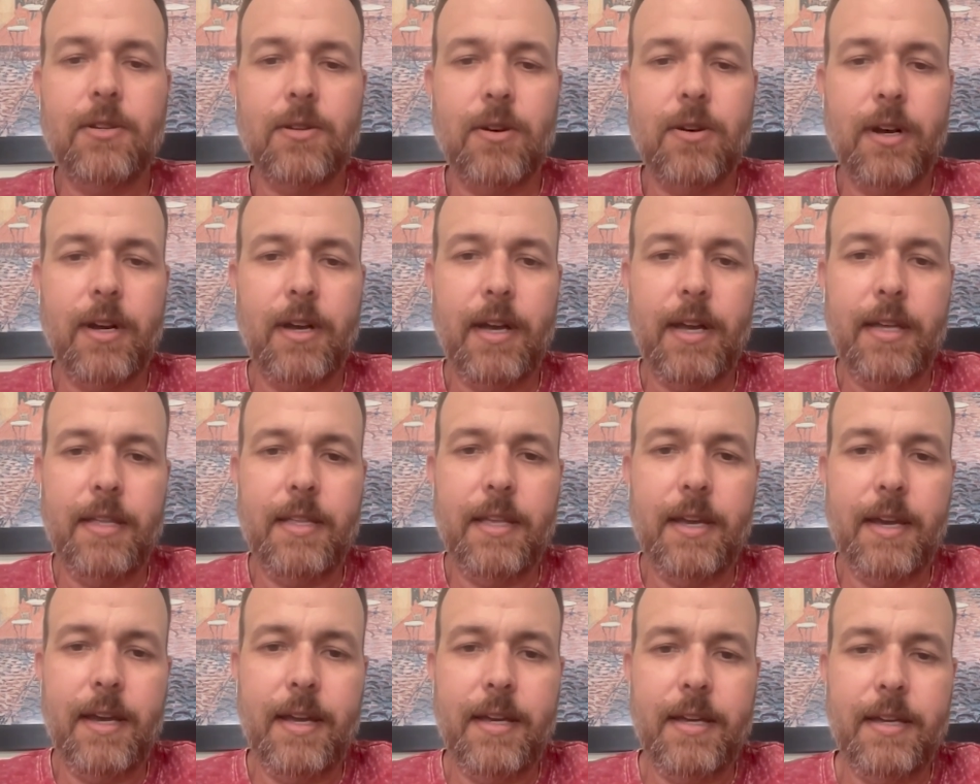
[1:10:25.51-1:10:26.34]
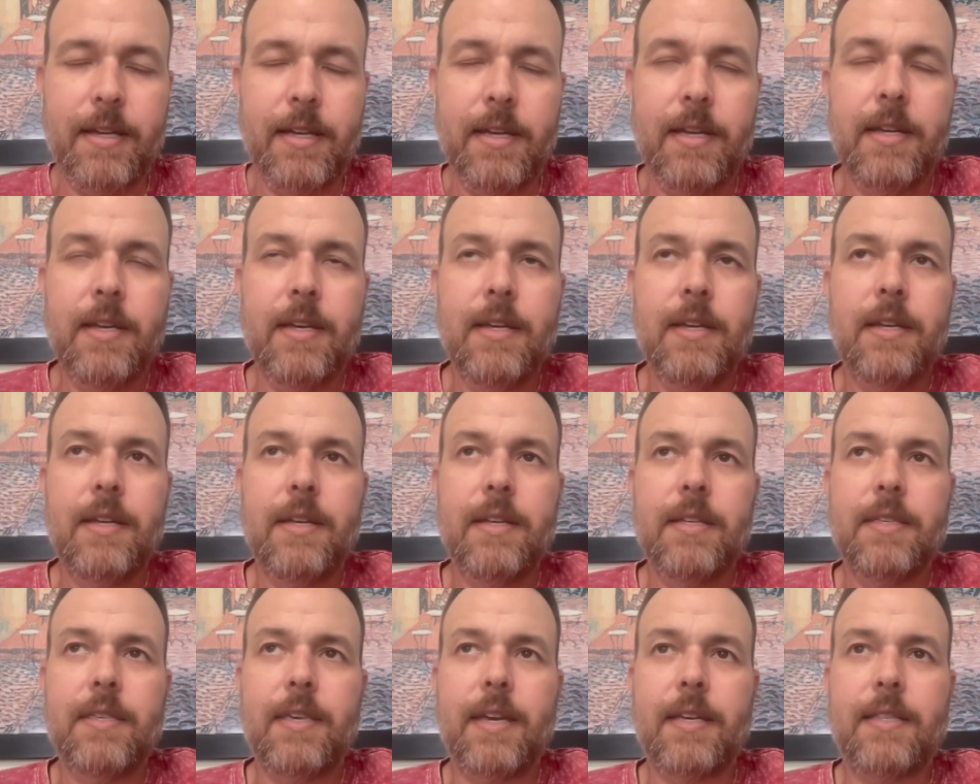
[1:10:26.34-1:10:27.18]
So I, I
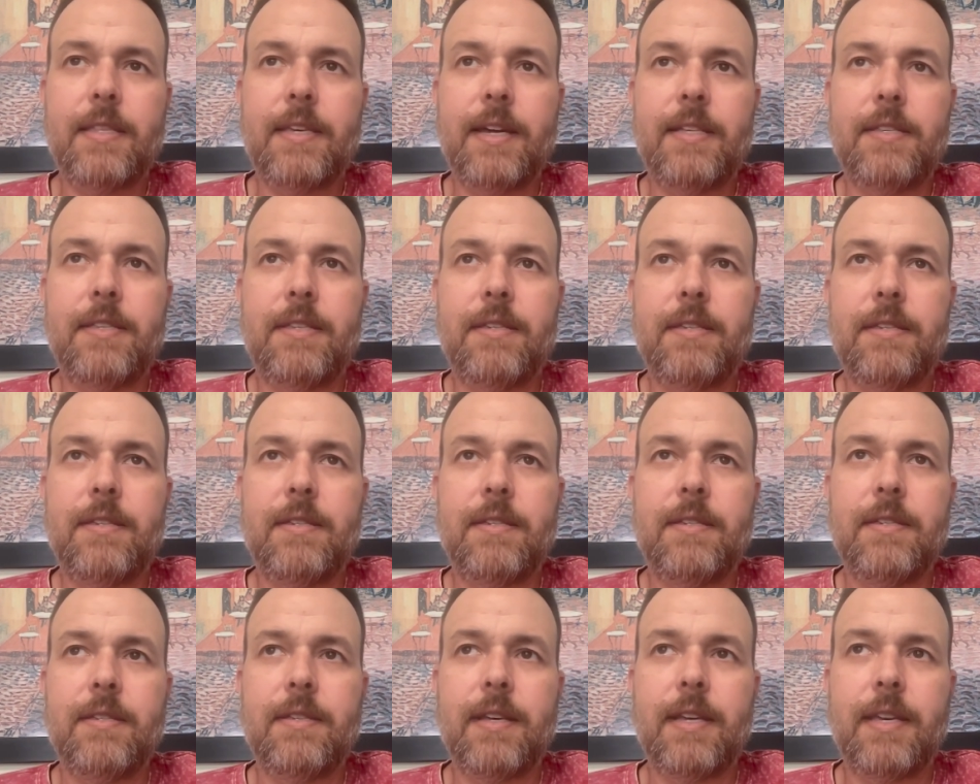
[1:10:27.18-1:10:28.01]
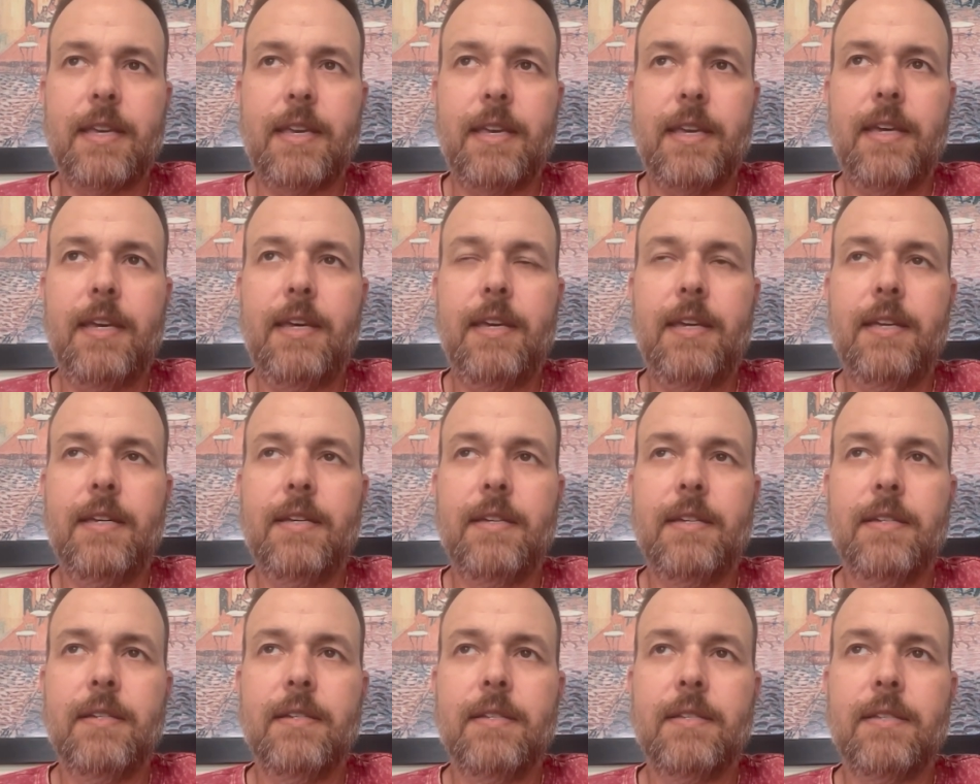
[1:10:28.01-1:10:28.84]
think that's the key
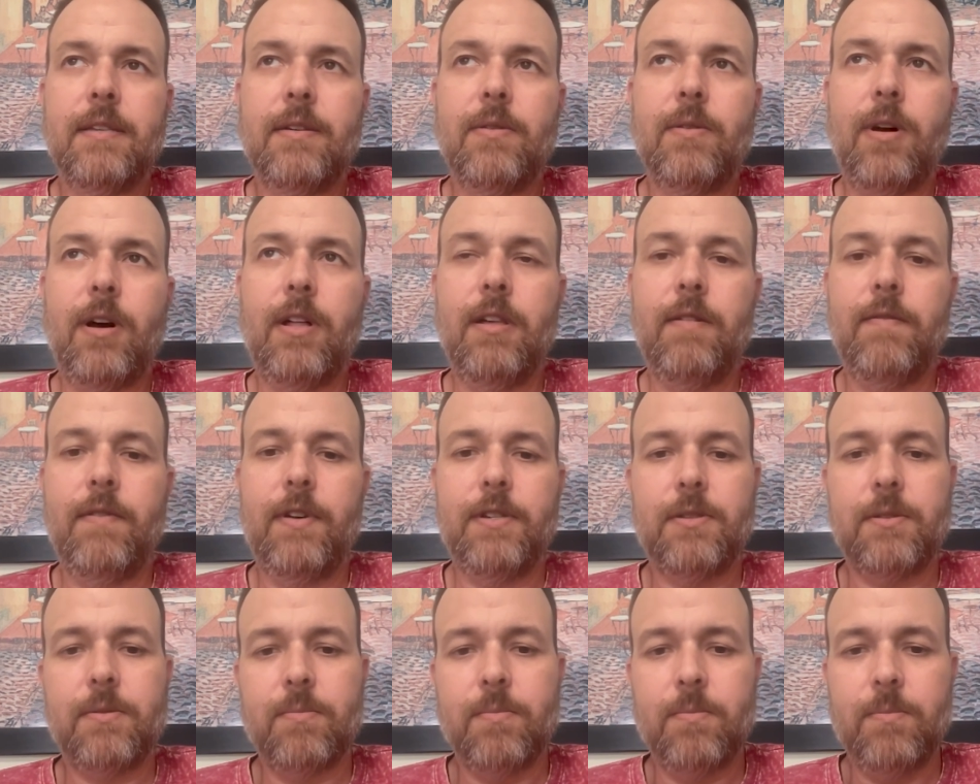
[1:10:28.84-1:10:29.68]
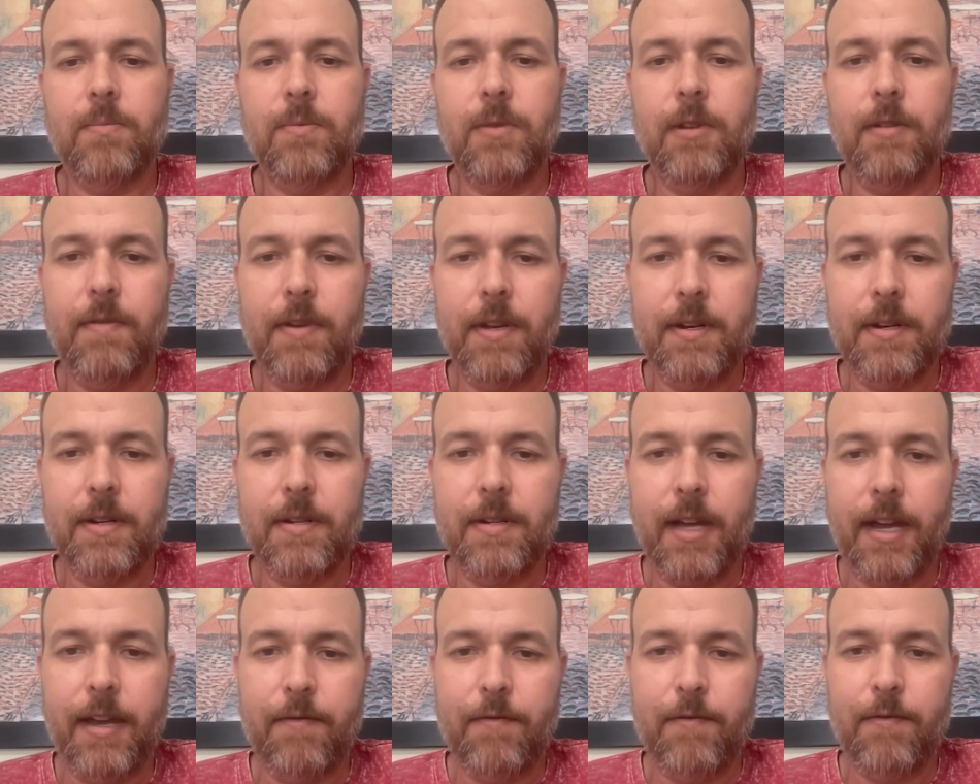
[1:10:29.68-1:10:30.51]
to all of us
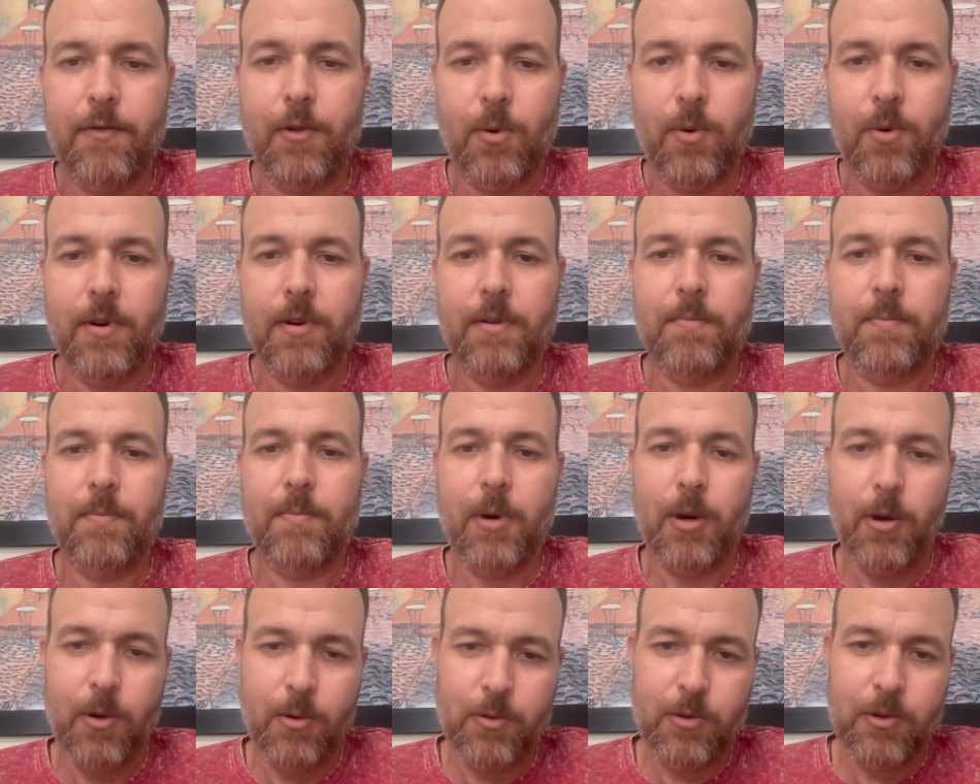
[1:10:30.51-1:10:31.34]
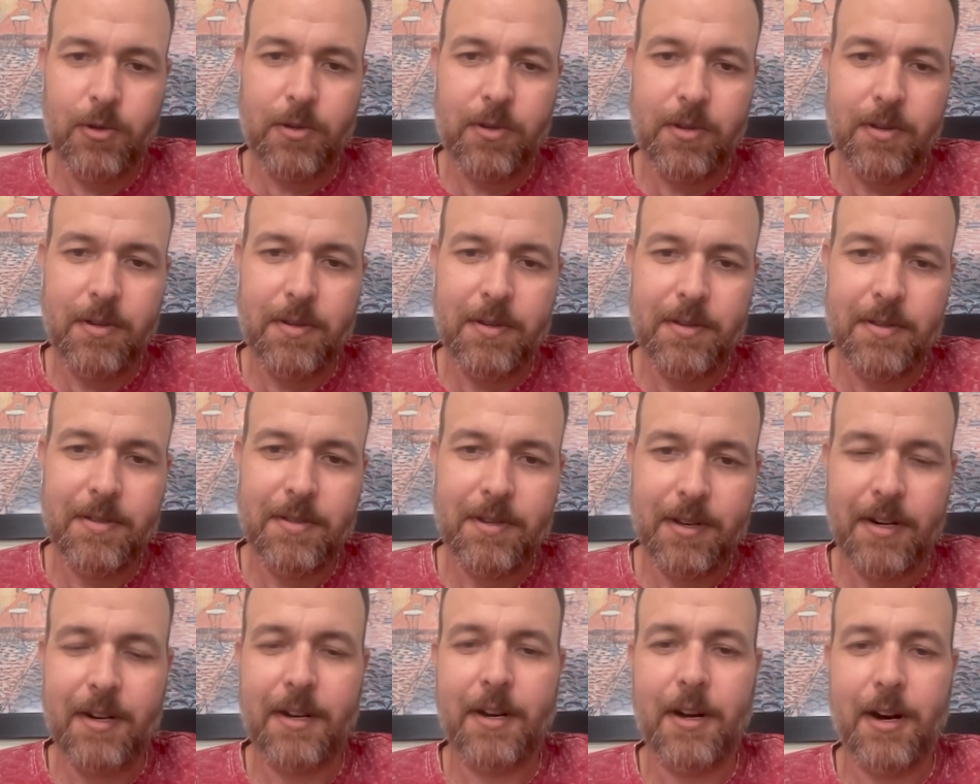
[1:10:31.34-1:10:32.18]
living life forward post
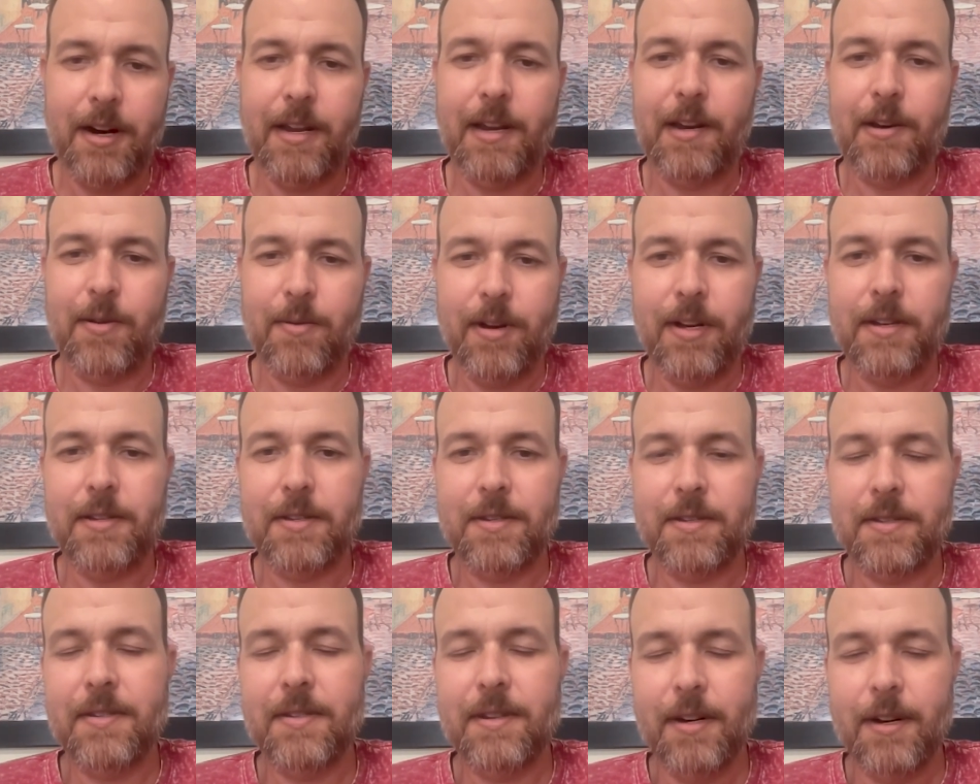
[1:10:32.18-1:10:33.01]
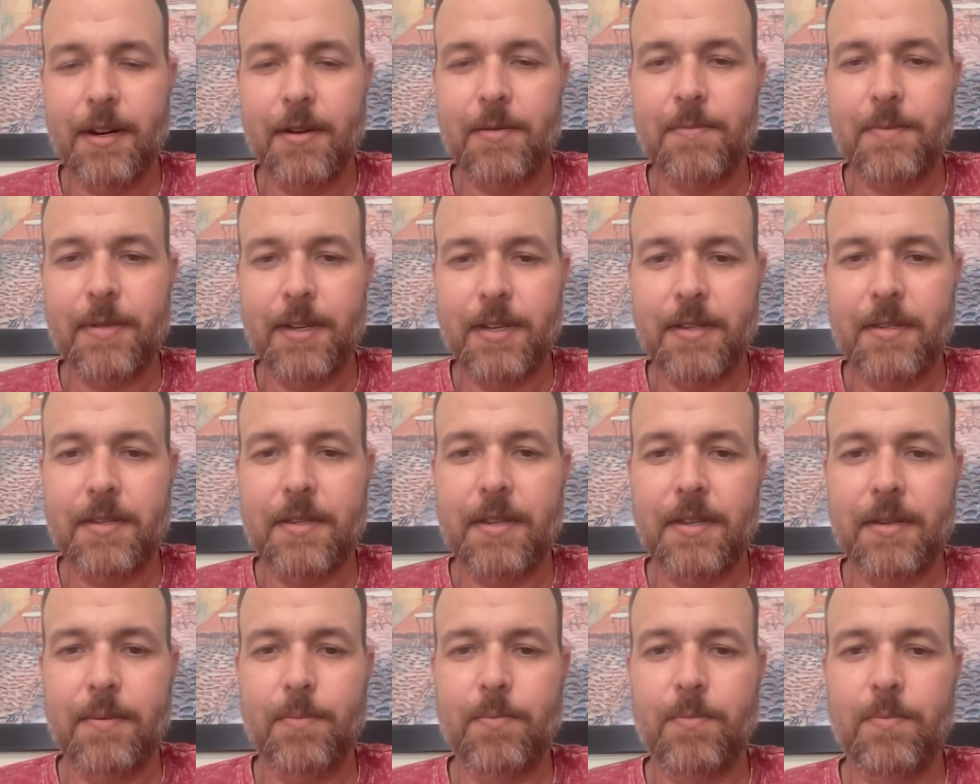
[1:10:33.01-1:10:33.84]
sudden cardiac mm. arrest, you know, is
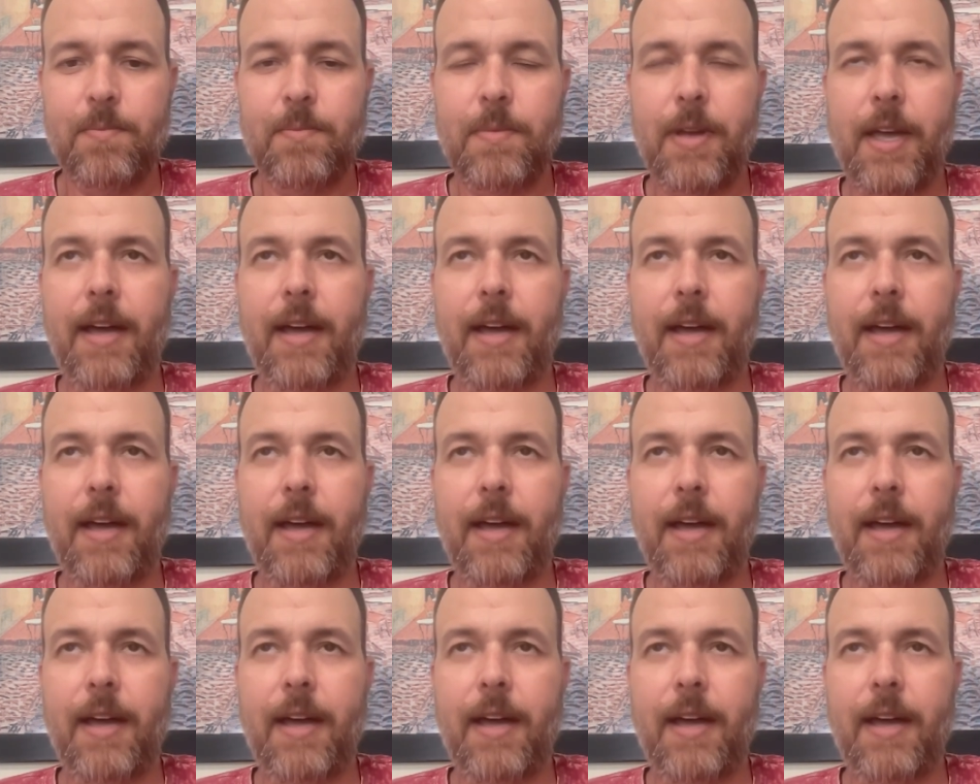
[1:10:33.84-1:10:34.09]
to Agree.